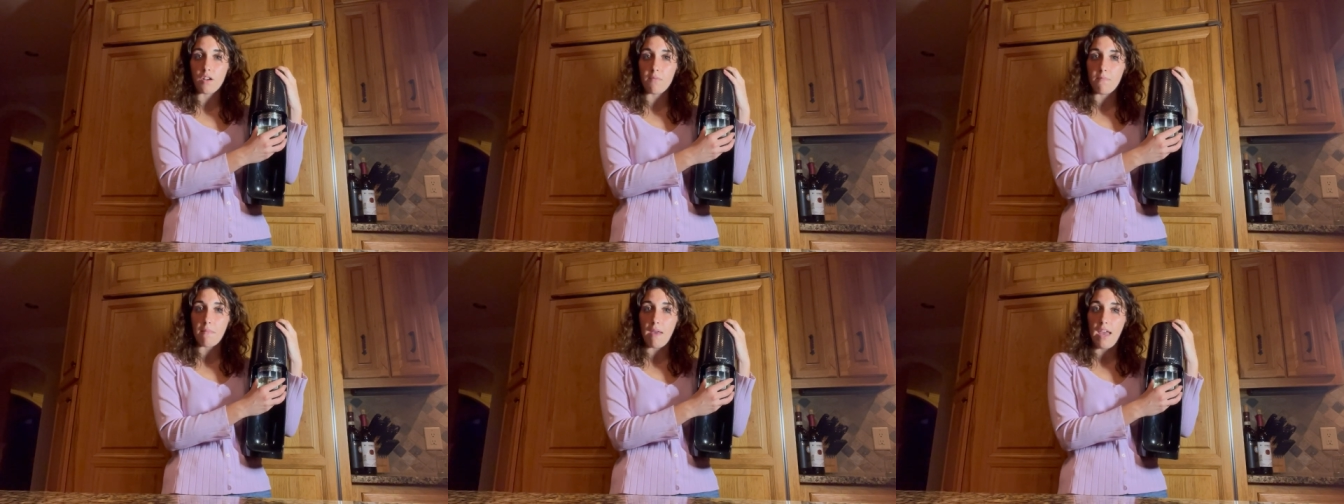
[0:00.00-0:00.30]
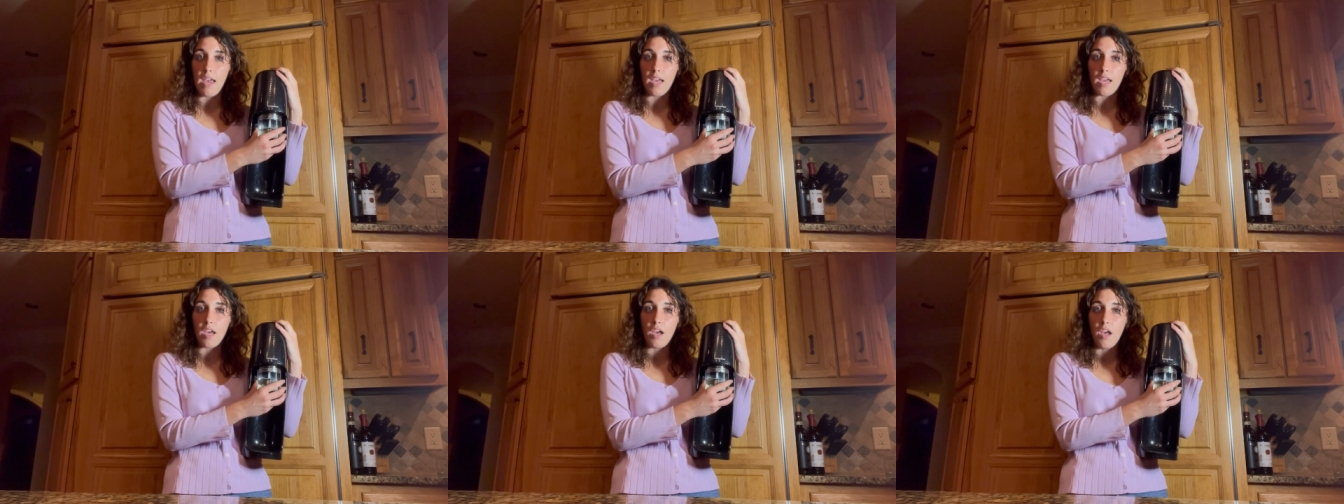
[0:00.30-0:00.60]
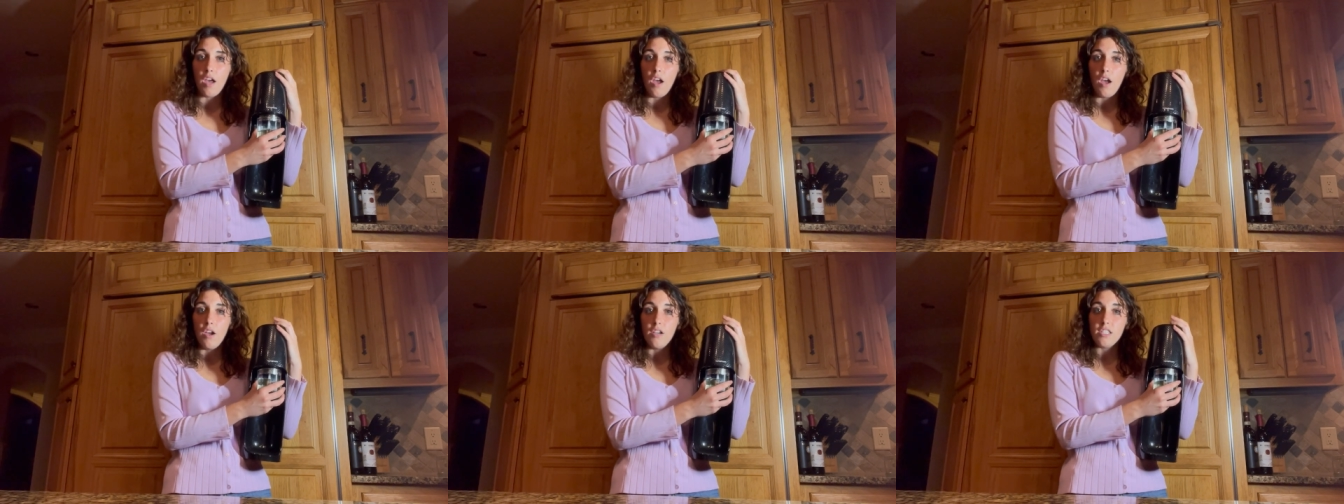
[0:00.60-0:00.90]
to make
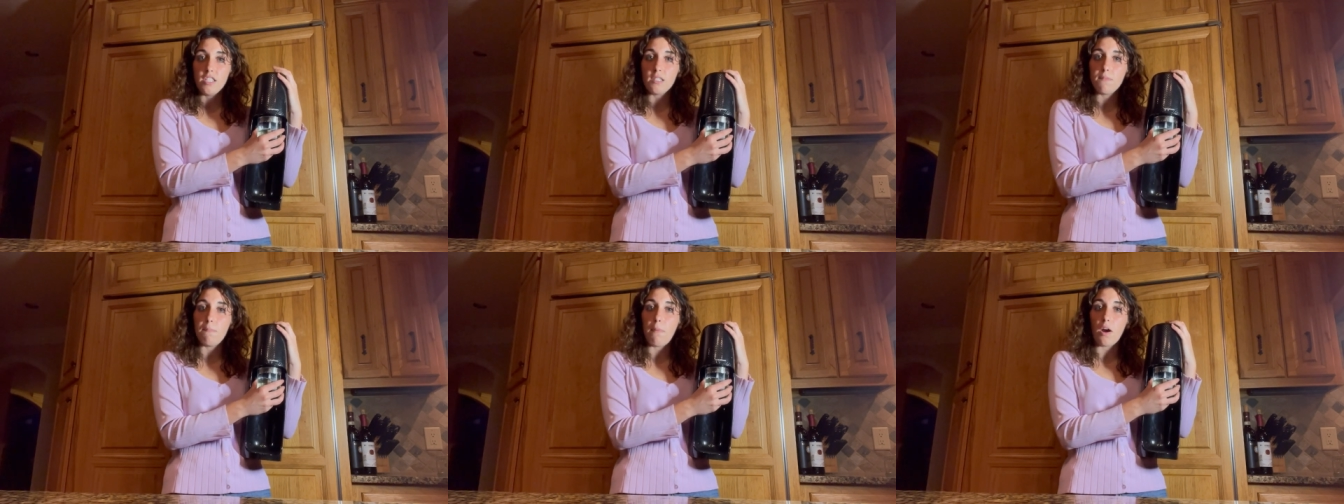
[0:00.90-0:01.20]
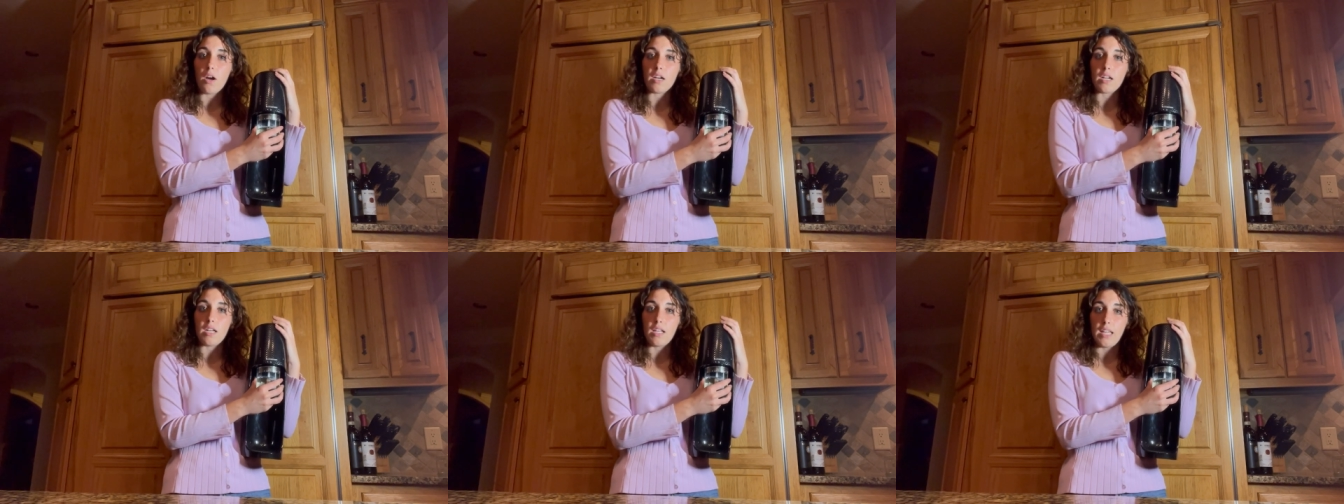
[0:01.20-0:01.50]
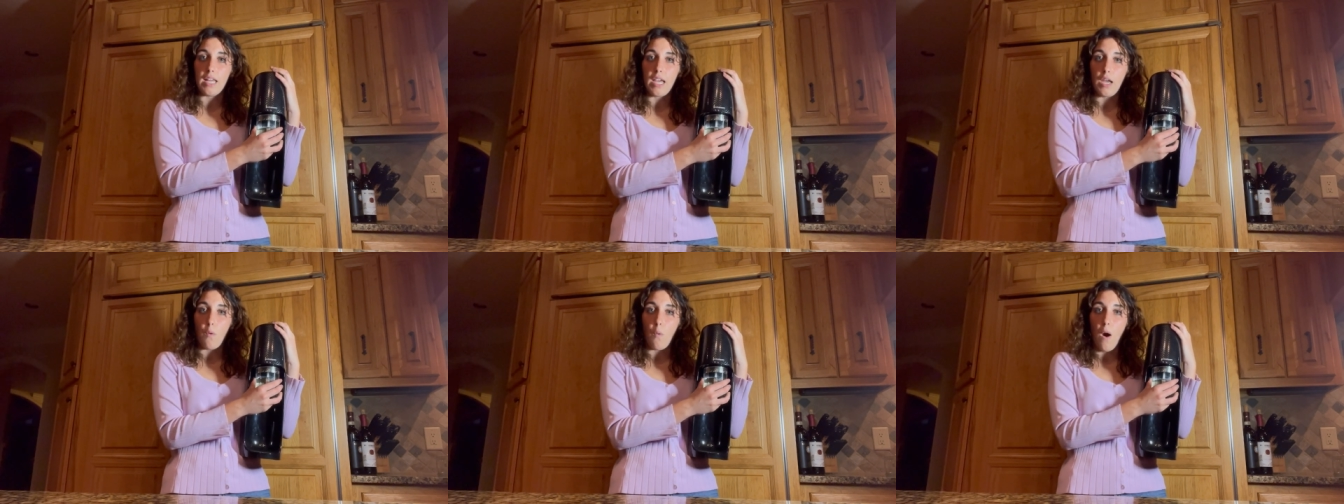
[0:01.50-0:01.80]

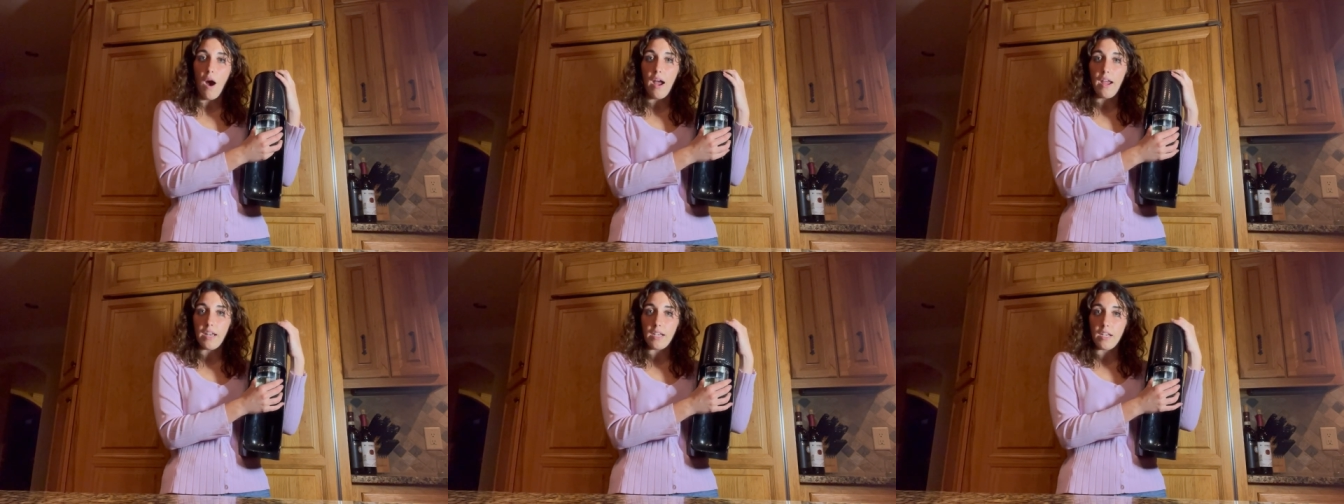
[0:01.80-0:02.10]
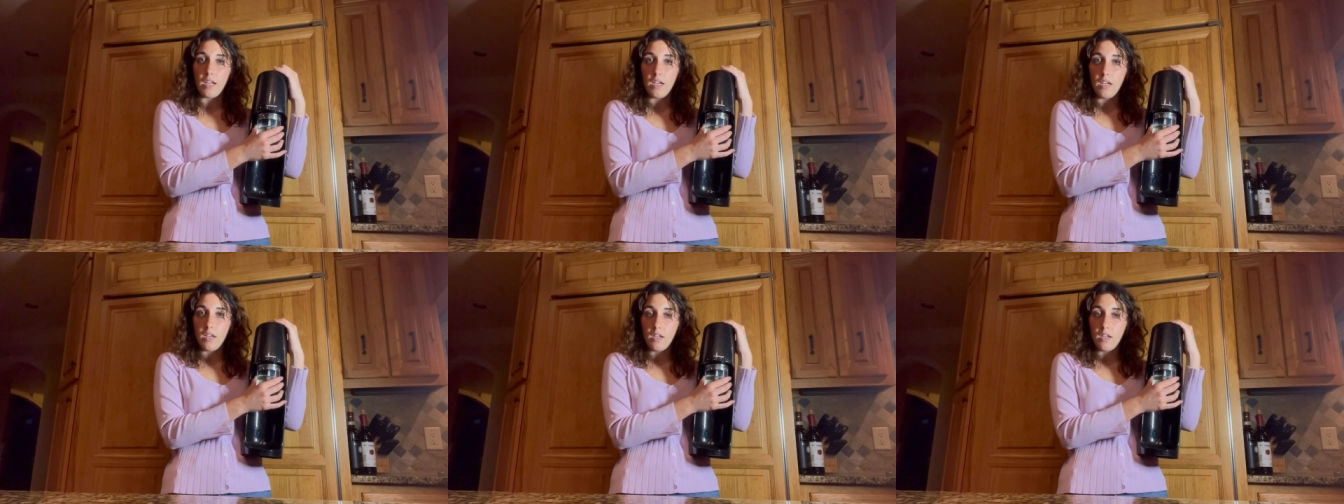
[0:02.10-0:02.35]
sparkling wine.